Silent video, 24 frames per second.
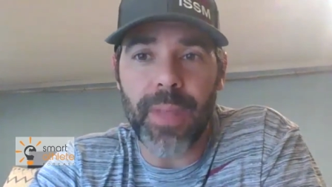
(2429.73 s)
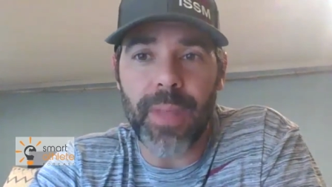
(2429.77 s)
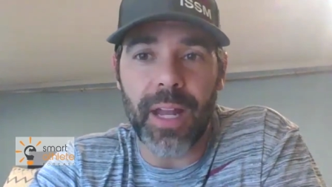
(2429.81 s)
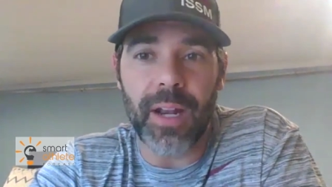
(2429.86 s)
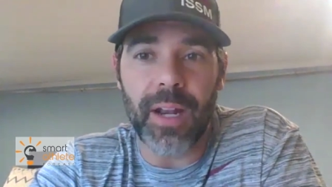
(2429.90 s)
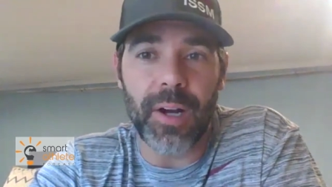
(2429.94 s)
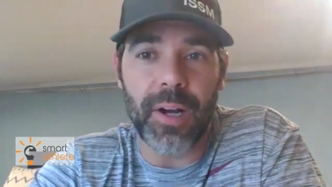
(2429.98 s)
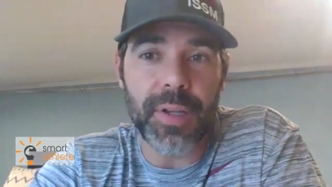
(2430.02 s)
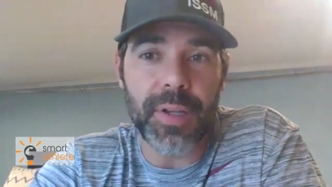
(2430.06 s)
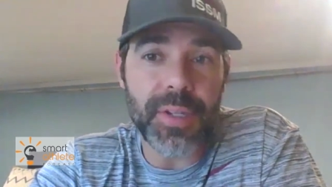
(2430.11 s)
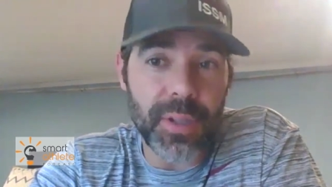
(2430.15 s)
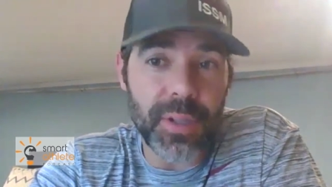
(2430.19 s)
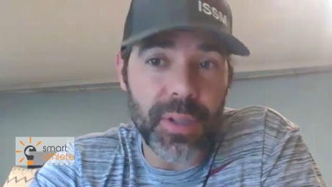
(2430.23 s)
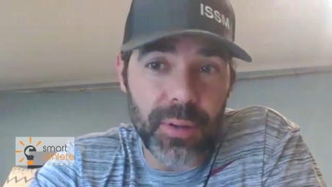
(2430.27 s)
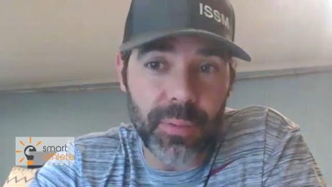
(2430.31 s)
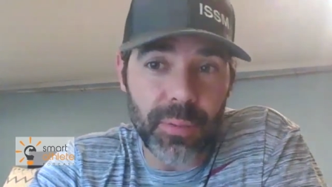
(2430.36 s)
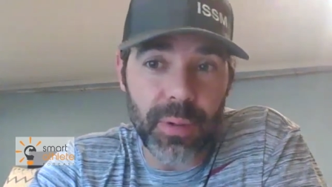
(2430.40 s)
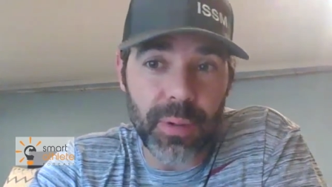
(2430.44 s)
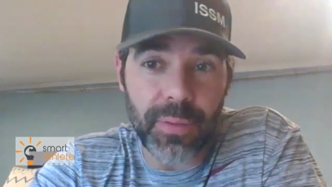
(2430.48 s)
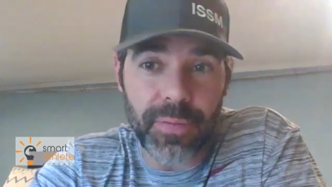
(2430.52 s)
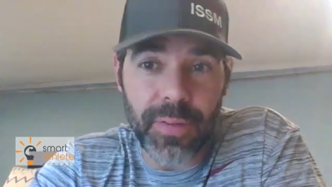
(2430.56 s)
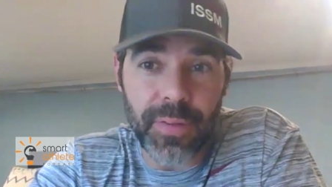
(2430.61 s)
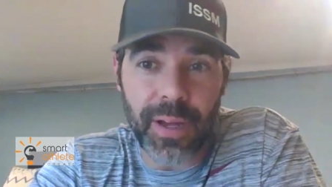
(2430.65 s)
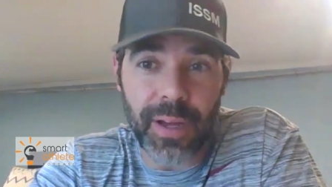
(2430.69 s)
and also
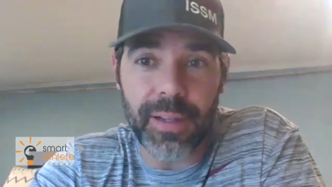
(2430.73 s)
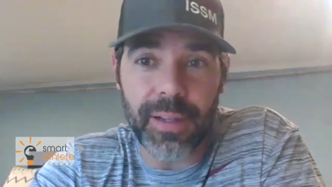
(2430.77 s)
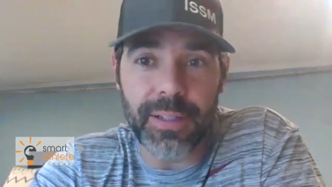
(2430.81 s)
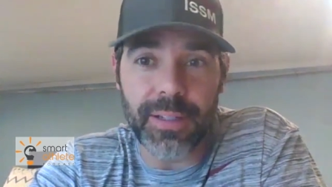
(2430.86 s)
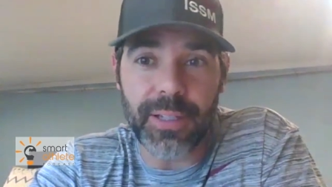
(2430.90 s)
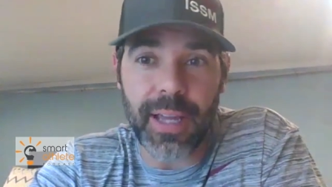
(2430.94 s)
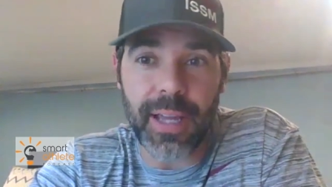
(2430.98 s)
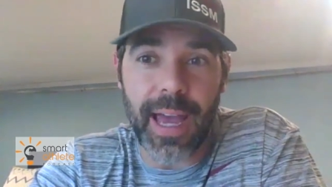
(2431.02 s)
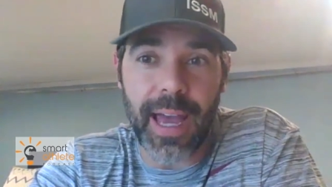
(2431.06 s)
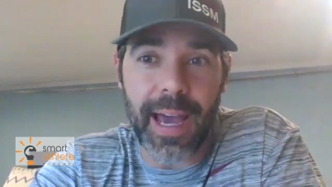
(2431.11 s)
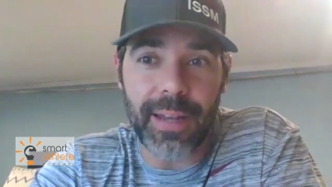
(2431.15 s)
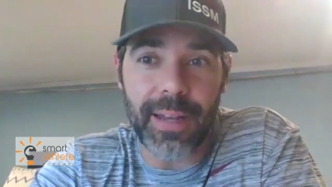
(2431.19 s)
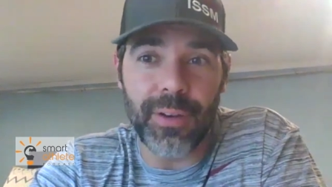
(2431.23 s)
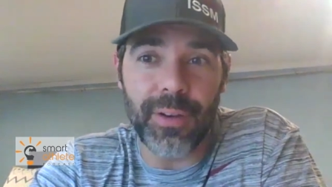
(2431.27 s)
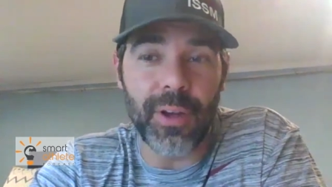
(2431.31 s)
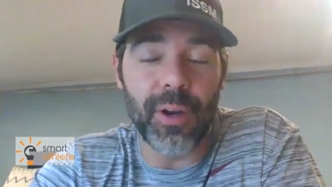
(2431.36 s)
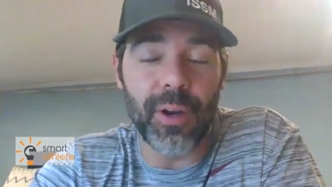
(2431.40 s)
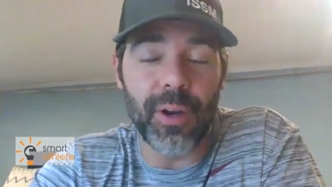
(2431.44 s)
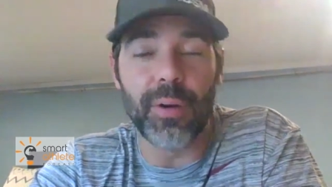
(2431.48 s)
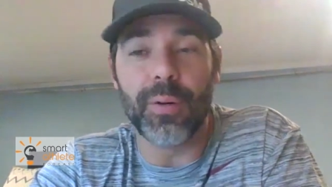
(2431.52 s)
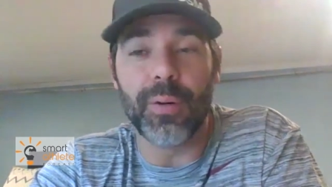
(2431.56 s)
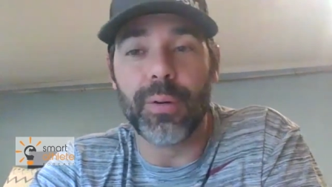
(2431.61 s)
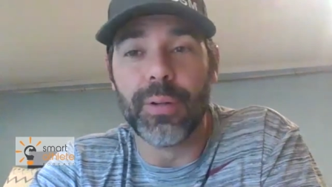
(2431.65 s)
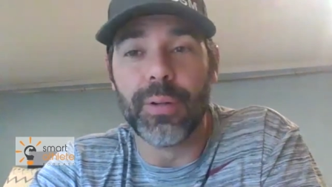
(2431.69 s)
we have found it to add
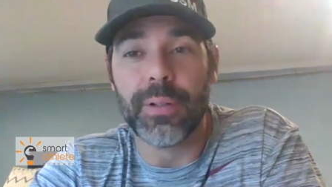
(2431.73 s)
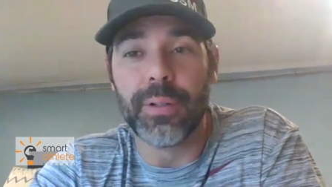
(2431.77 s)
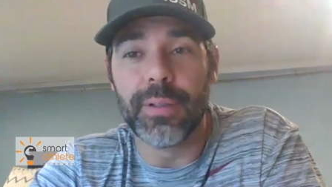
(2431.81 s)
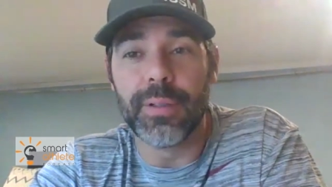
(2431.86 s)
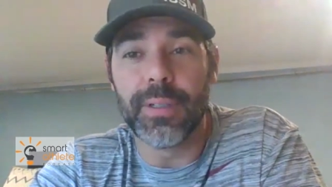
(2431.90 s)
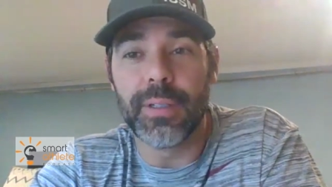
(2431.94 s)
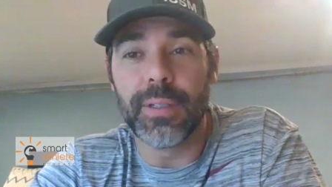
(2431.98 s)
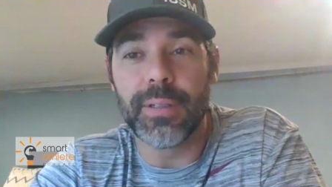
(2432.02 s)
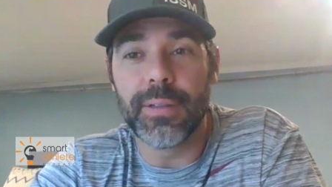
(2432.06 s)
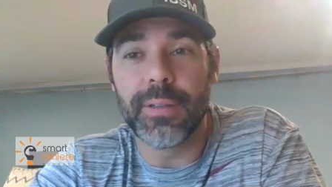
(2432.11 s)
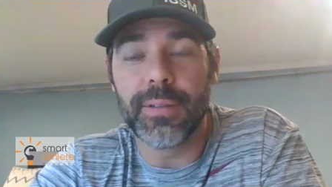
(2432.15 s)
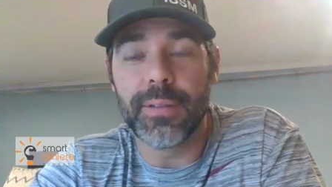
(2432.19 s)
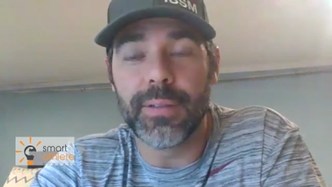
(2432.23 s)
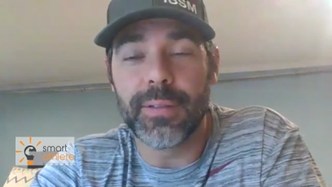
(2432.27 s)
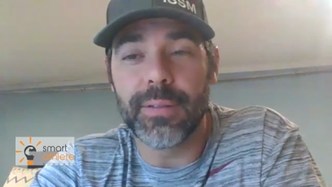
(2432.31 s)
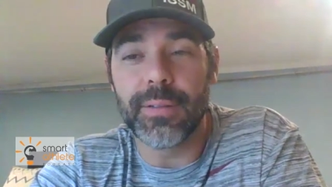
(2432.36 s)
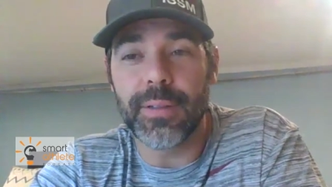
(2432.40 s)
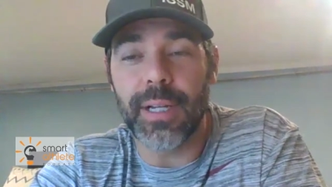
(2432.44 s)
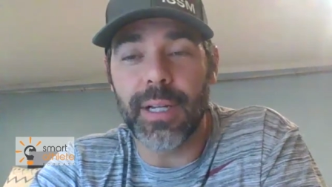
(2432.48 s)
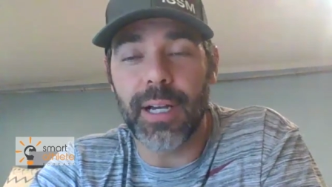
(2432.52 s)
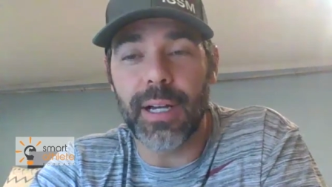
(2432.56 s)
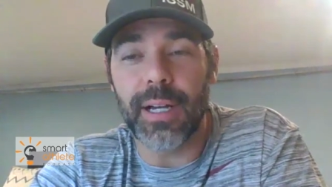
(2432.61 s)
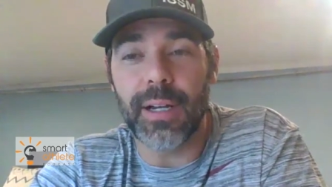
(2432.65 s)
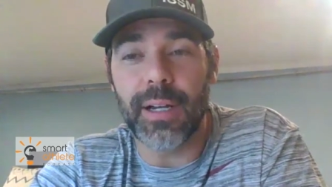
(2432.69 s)
no
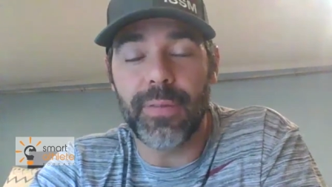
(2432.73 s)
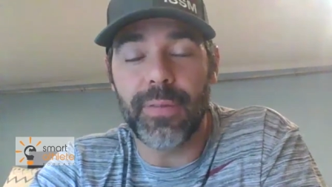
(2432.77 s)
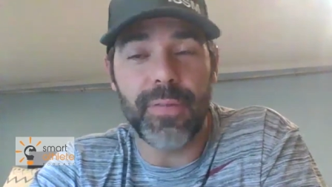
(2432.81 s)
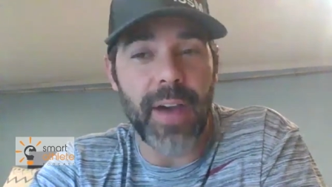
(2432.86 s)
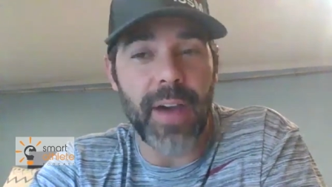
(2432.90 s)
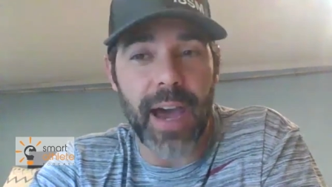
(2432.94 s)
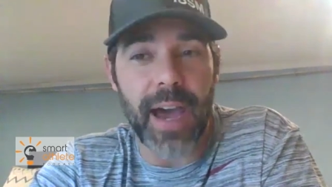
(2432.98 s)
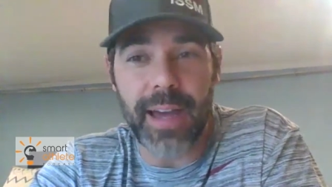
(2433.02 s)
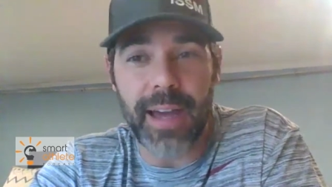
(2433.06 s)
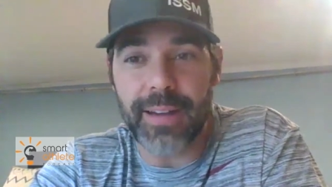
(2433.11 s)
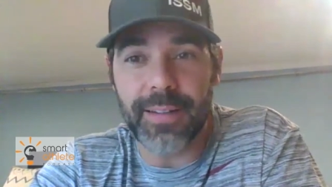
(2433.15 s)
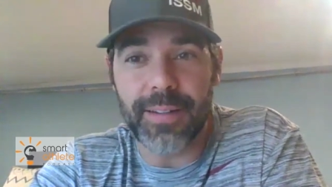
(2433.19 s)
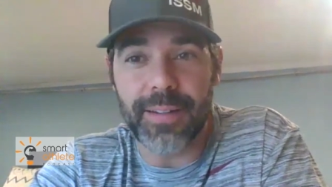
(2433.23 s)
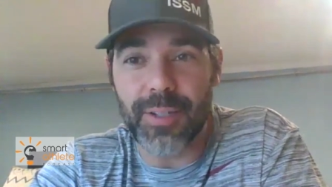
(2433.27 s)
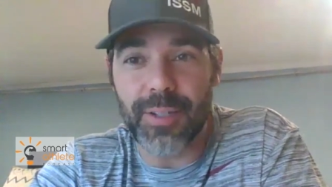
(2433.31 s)
uh, fat.